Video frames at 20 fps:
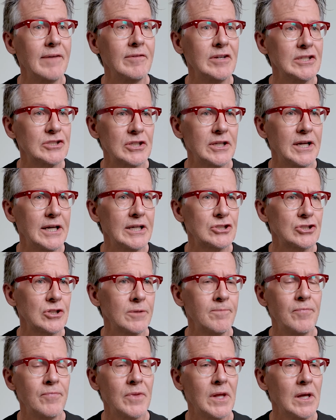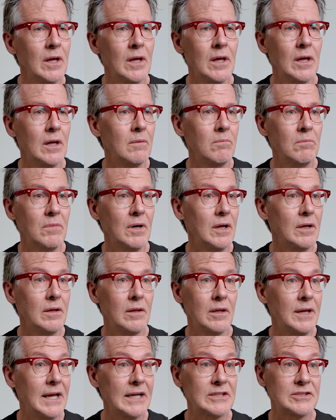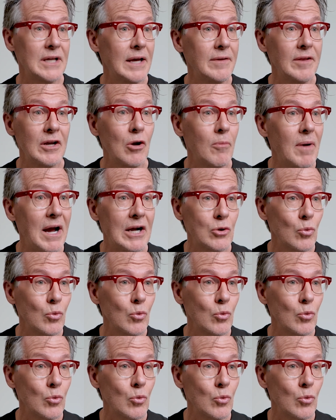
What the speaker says: IV sedation. But the next day they go back to